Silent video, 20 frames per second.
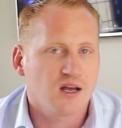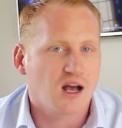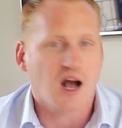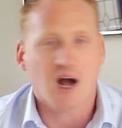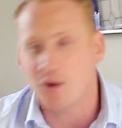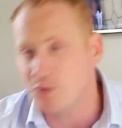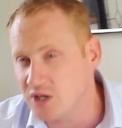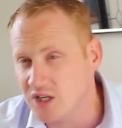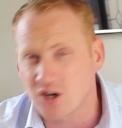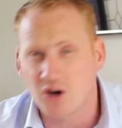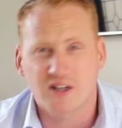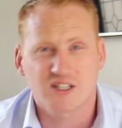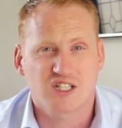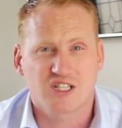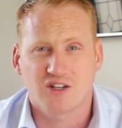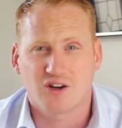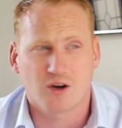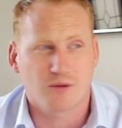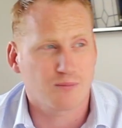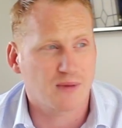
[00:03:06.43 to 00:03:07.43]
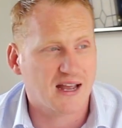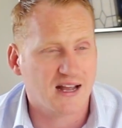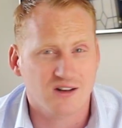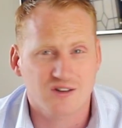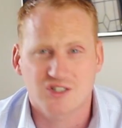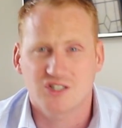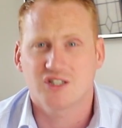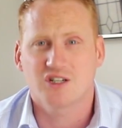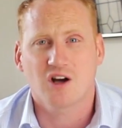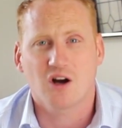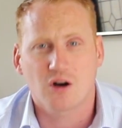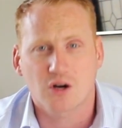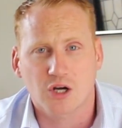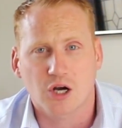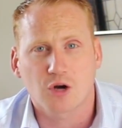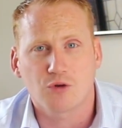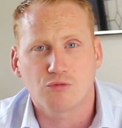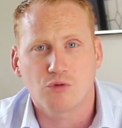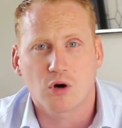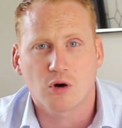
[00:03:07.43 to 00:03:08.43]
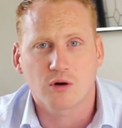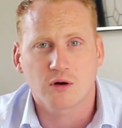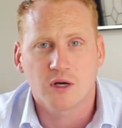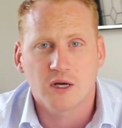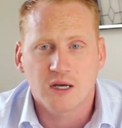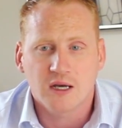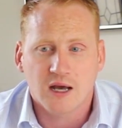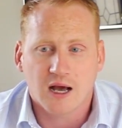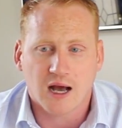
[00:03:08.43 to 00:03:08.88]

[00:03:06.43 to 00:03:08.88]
Only £99, you can't go wrong.